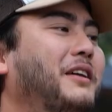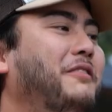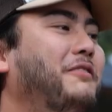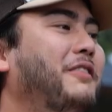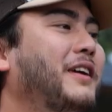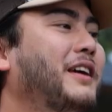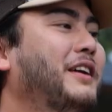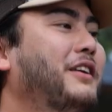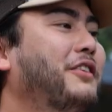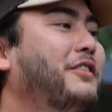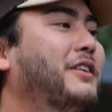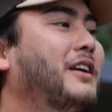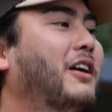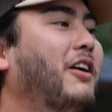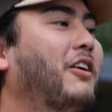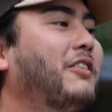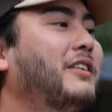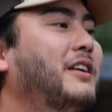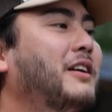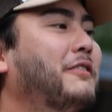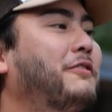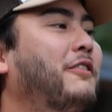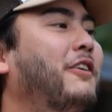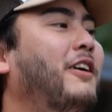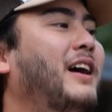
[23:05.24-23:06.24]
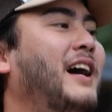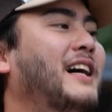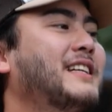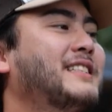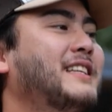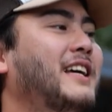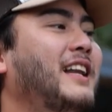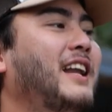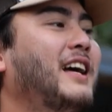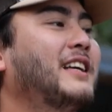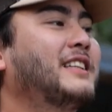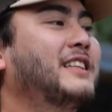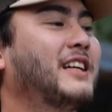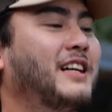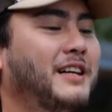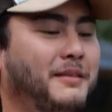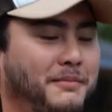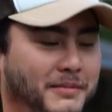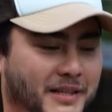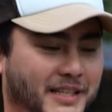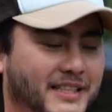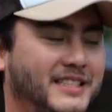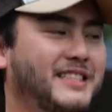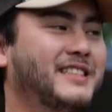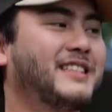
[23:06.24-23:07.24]
I'm giving you the honor for hasilannya.
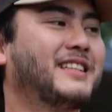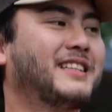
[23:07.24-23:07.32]
This.